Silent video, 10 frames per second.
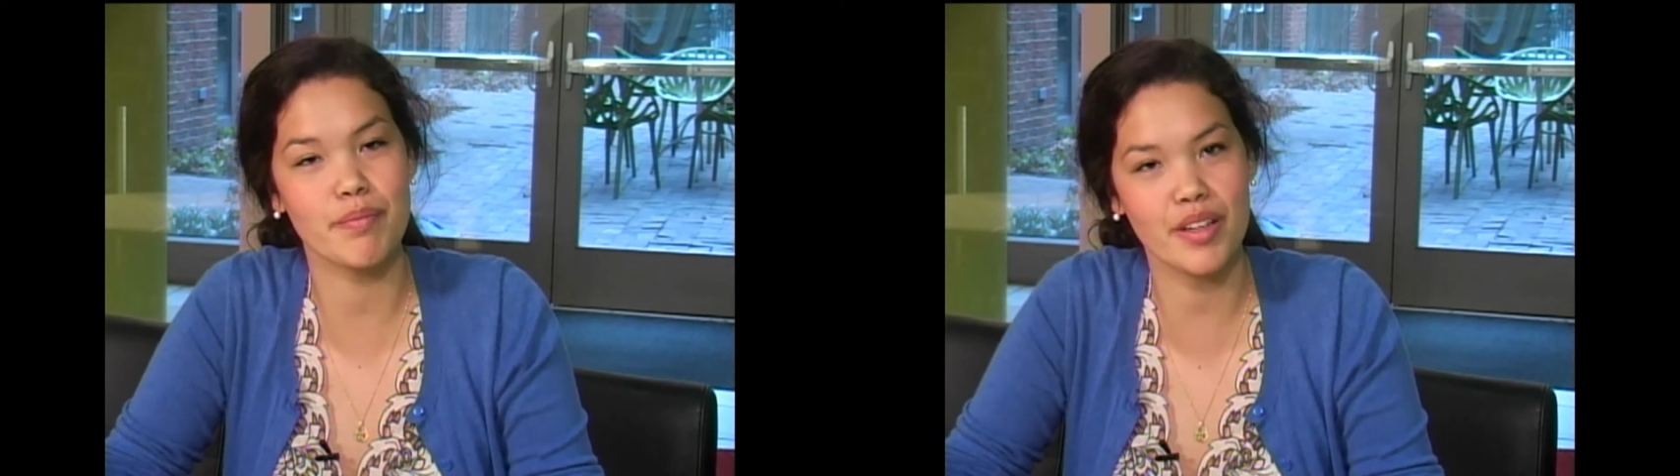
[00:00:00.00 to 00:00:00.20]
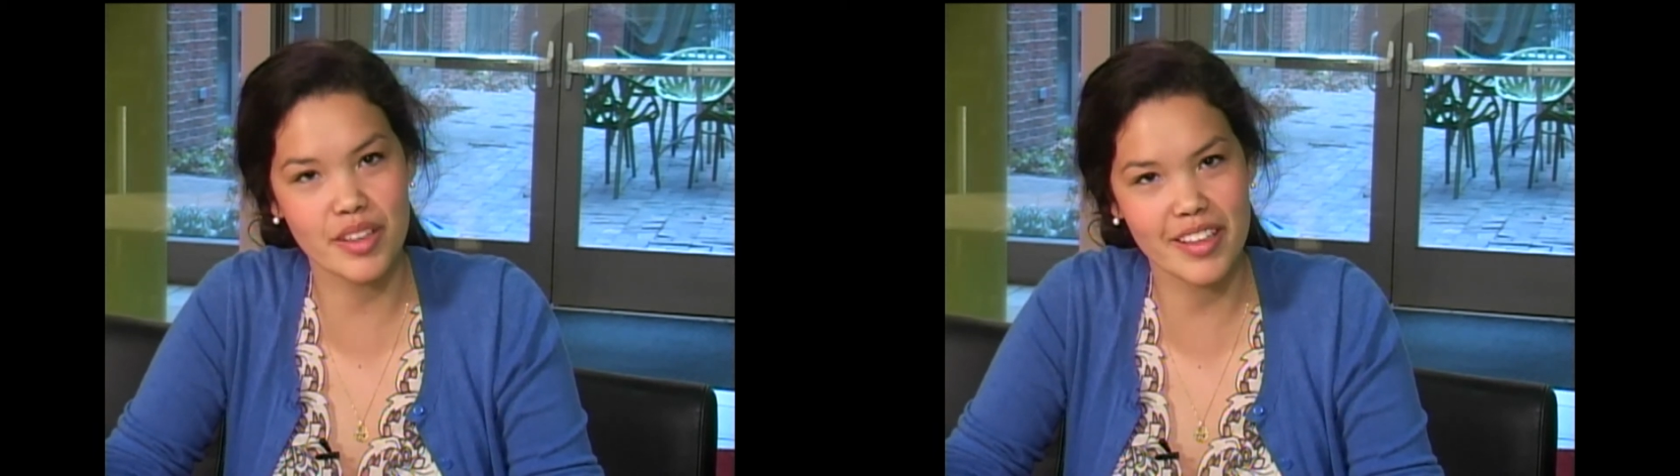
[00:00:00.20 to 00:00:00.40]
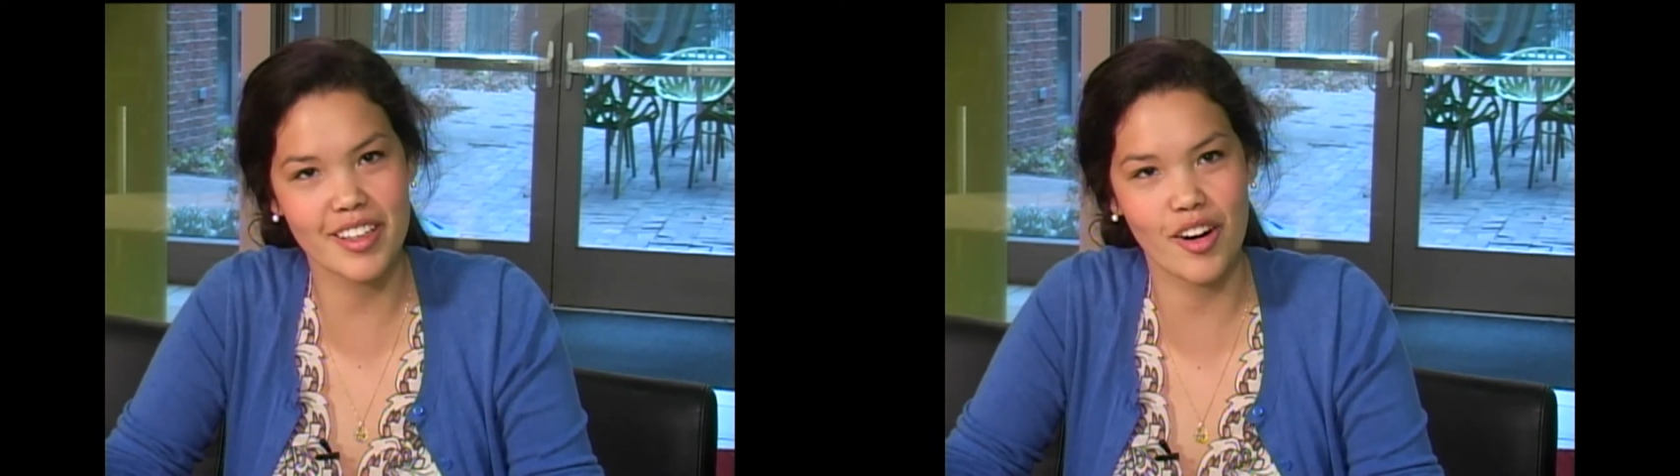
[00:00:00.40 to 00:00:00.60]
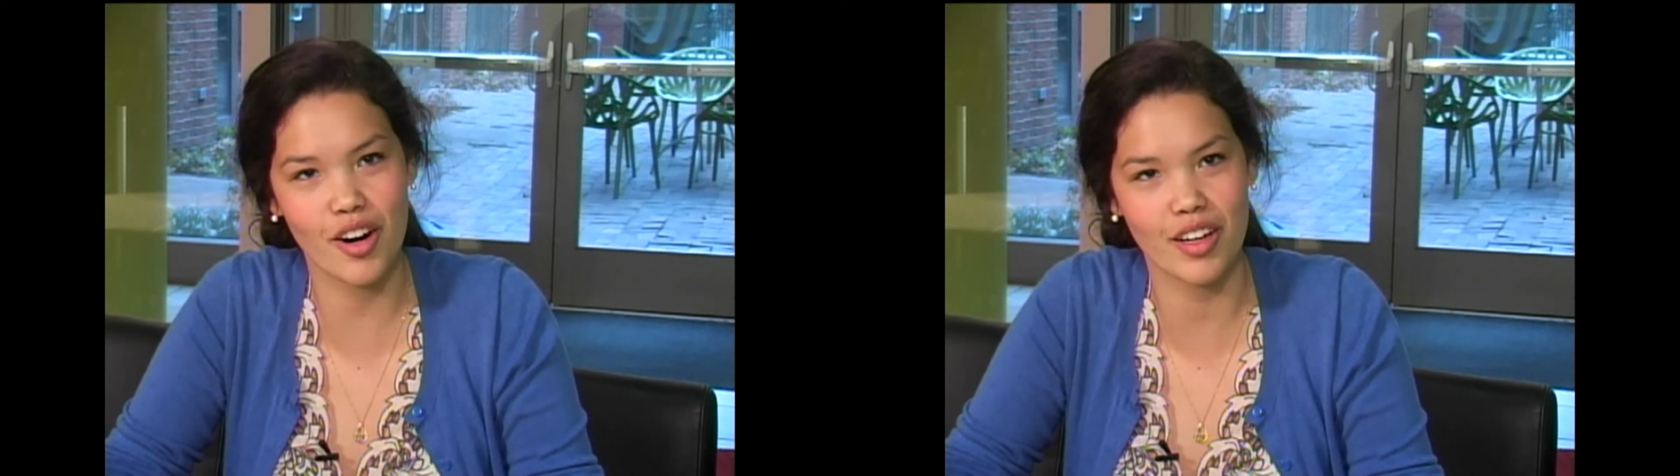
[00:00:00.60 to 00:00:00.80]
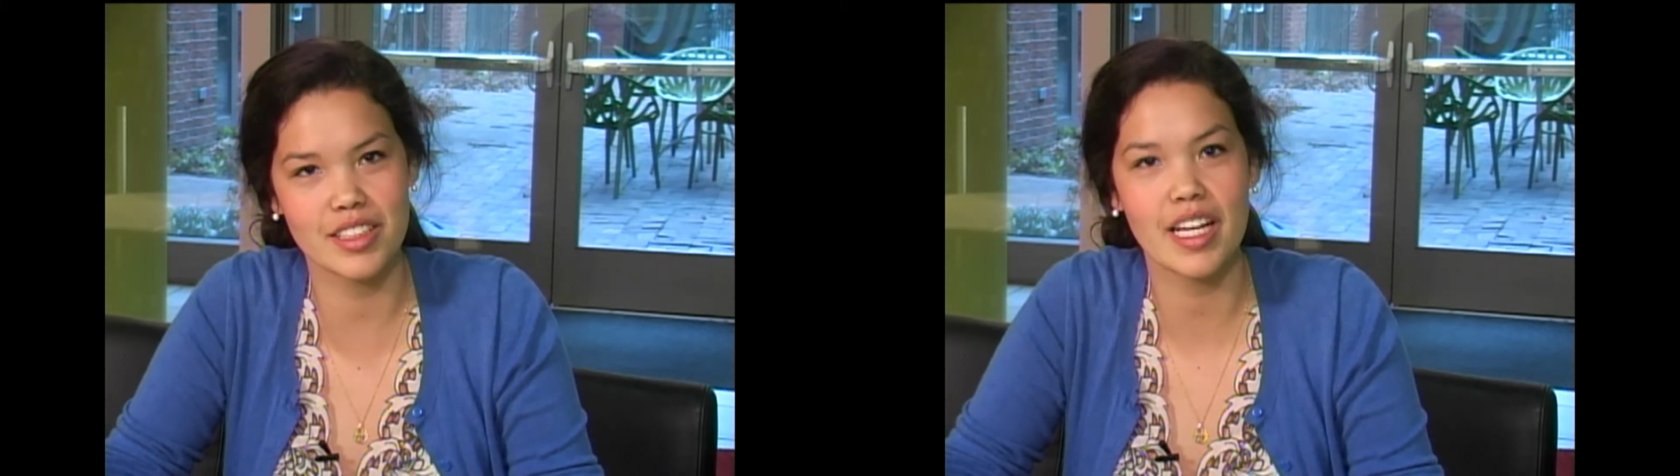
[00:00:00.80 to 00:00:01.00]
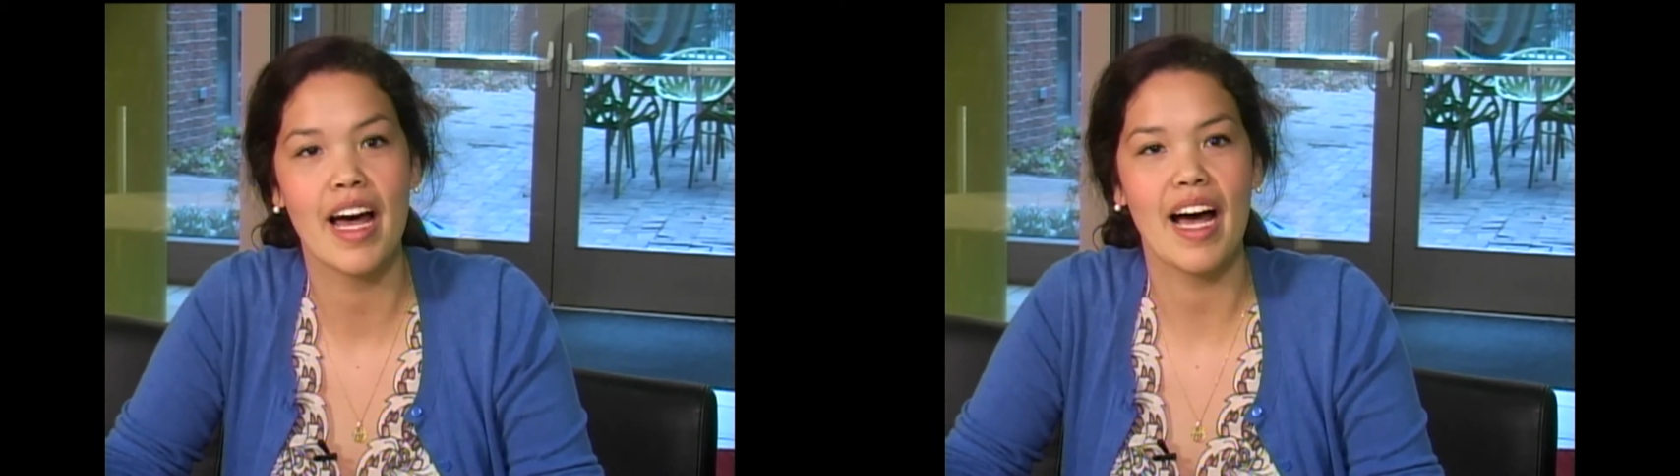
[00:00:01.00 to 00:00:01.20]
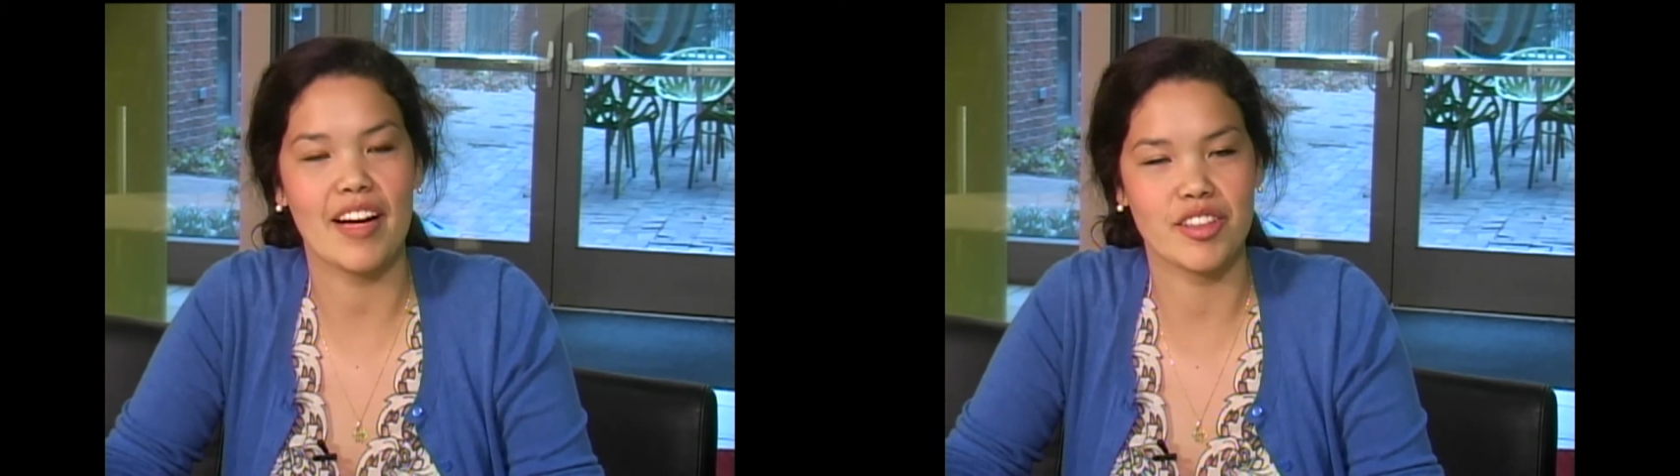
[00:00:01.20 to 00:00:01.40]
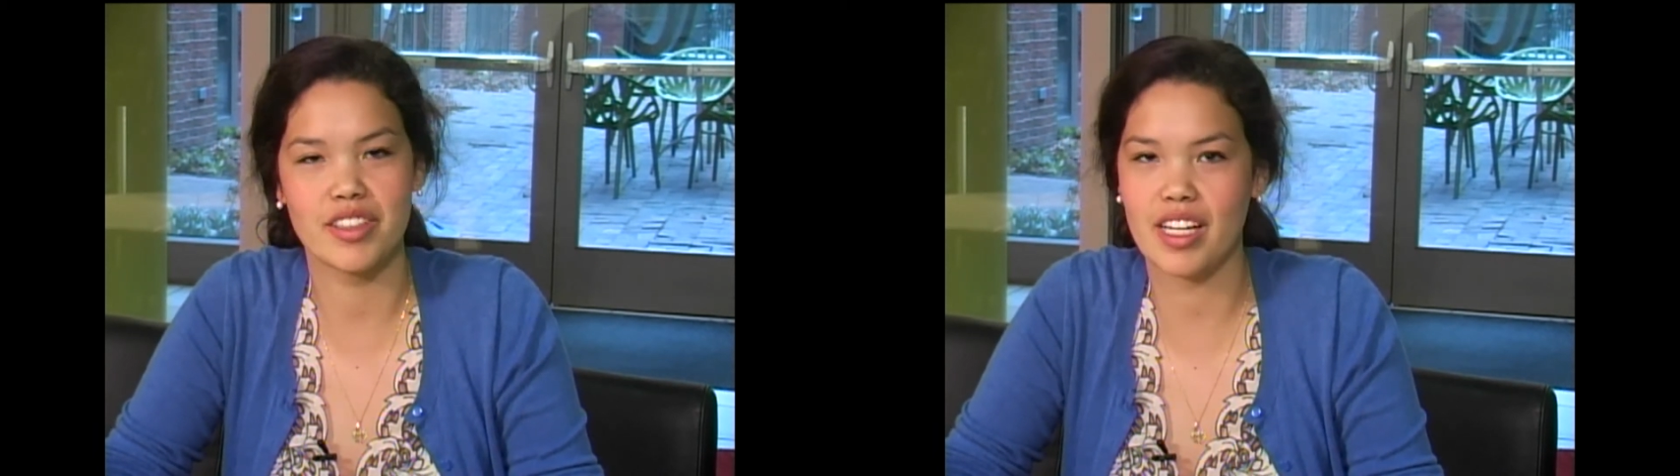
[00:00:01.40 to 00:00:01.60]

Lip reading: million cars after